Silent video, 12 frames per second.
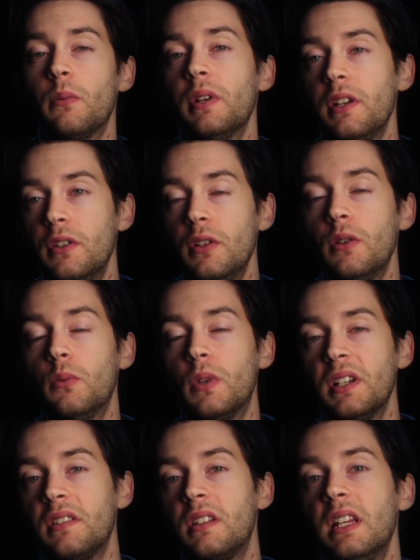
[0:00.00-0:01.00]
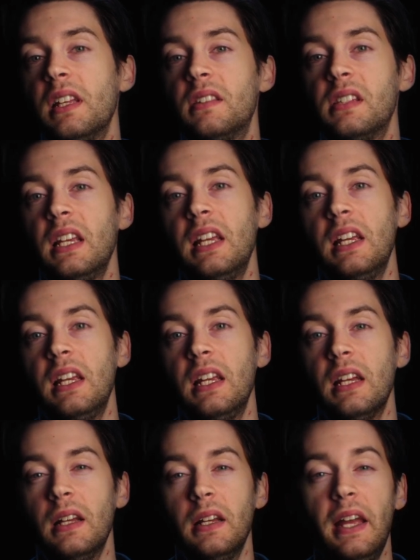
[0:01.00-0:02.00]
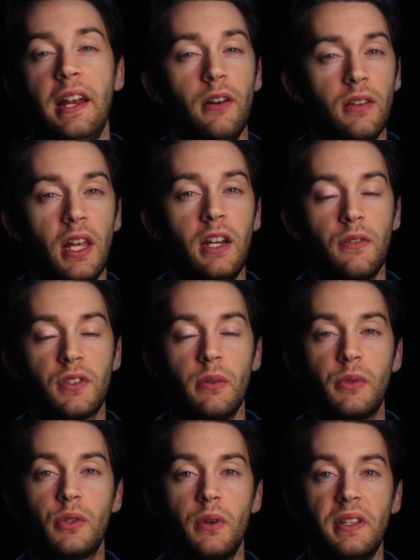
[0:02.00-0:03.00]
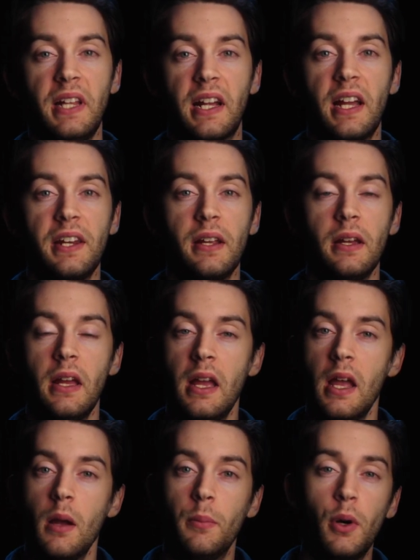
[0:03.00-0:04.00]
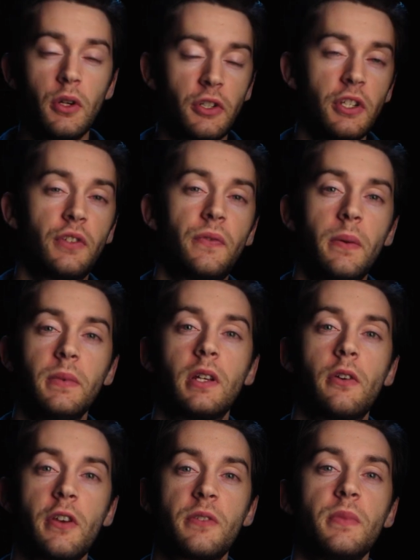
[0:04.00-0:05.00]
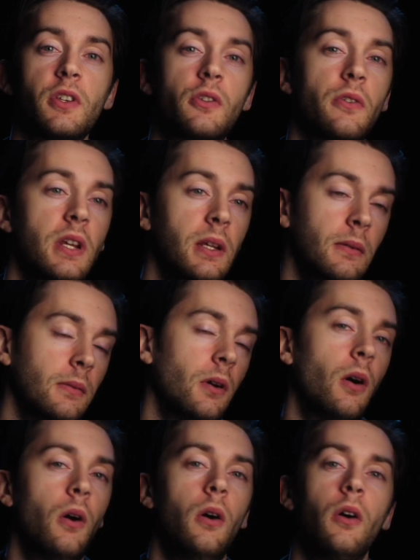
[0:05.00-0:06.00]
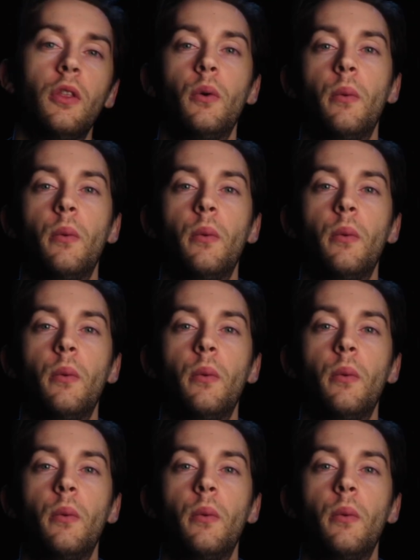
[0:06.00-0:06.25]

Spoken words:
I wanted to do was get a hair light of some sort that kind of pushes from the Christmas tree all the